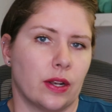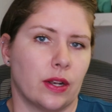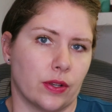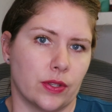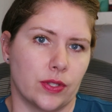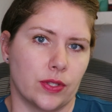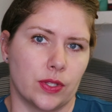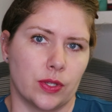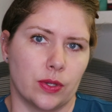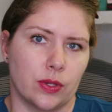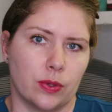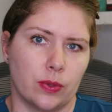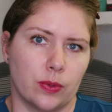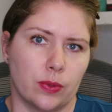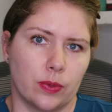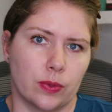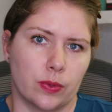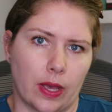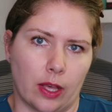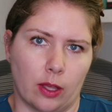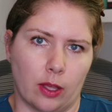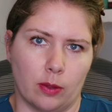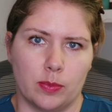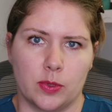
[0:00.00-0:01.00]
It also
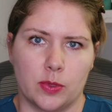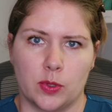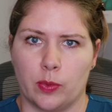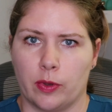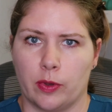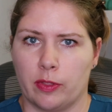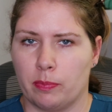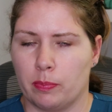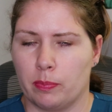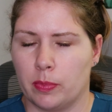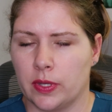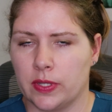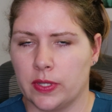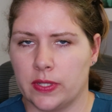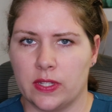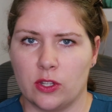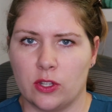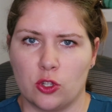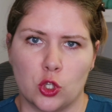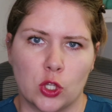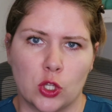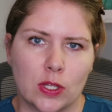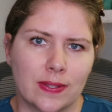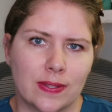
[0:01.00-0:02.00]
helps with
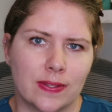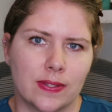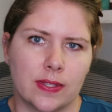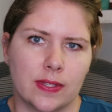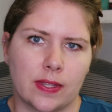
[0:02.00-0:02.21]
position